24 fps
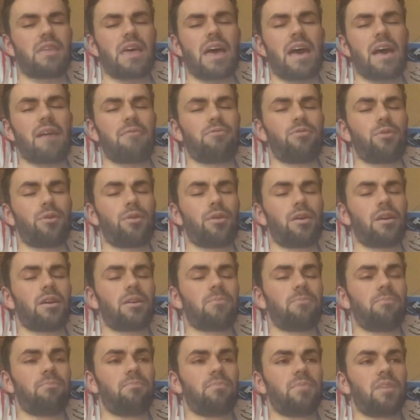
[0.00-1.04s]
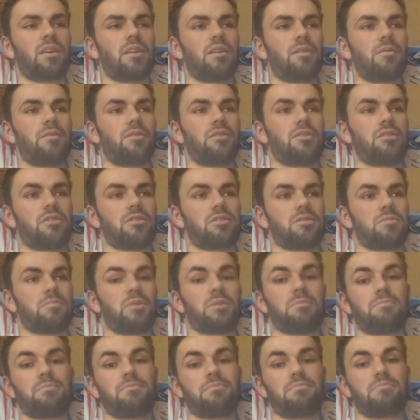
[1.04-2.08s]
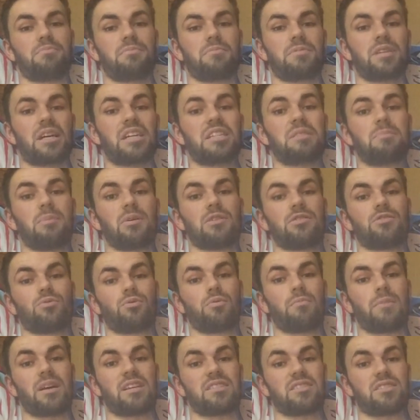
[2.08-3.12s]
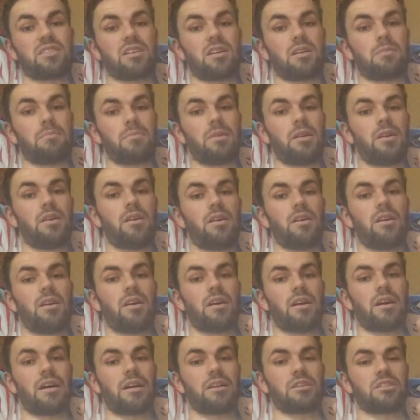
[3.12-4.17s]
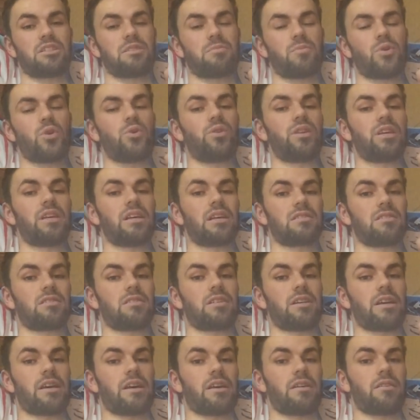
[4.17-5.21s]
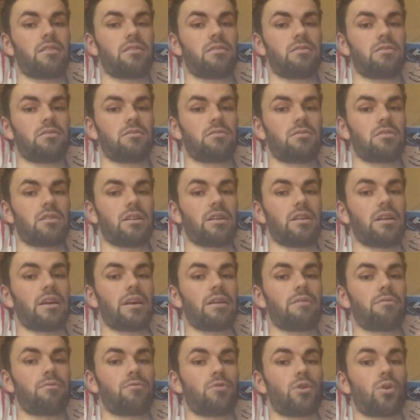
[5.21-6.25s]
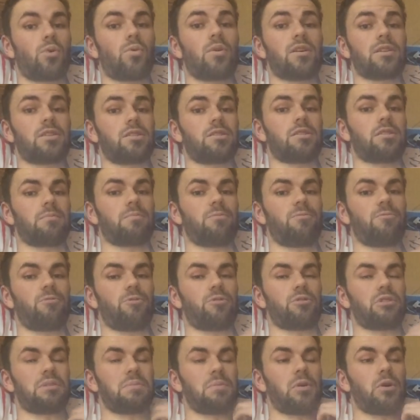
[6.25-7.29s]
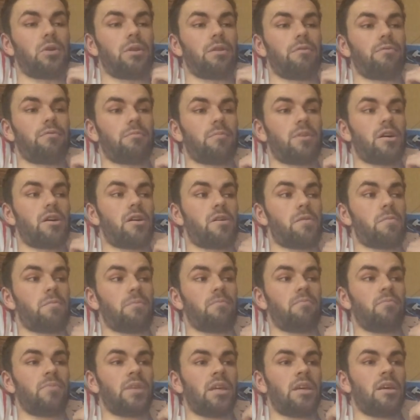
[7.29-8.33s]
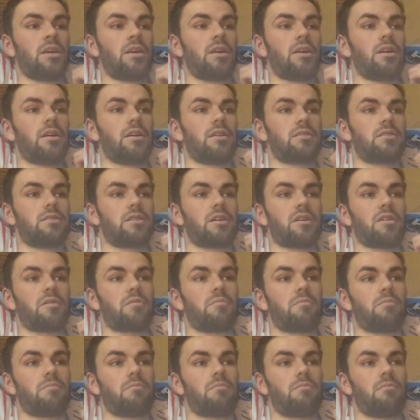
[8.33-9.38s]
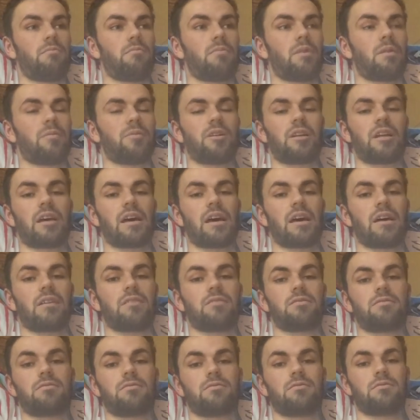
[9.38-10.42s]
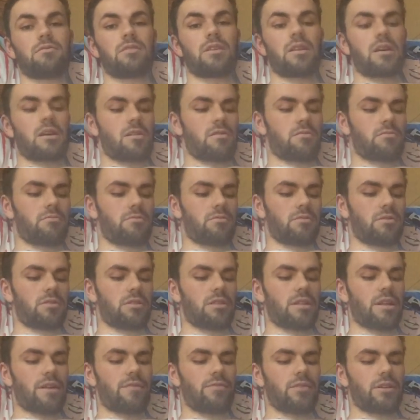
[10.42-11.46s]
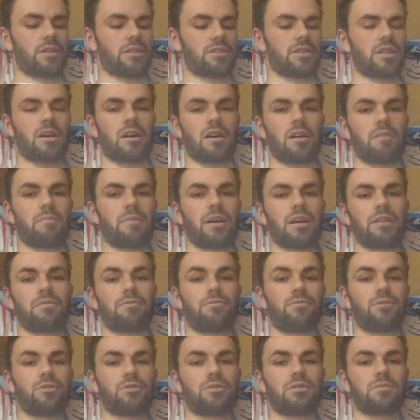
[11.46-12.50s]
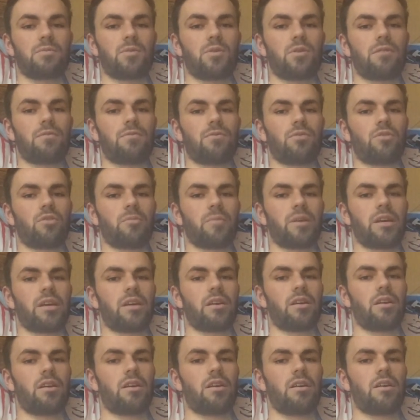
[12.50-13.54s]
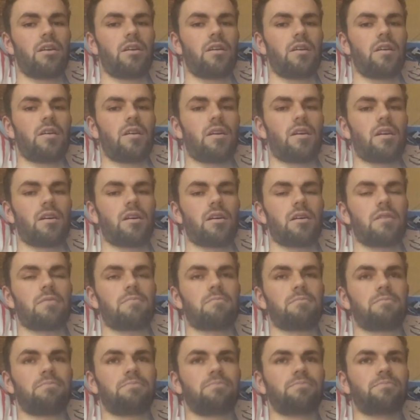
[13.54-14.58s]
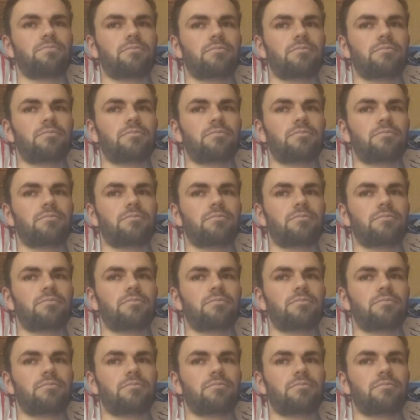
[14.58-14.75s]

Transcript: everything because my taste buds are all messed up. I had a smoothie yesterday. I like requested a fruit smoothie from home. So mum and dad, you know, as lovely as they are, made a fruit smoothie for me. Um,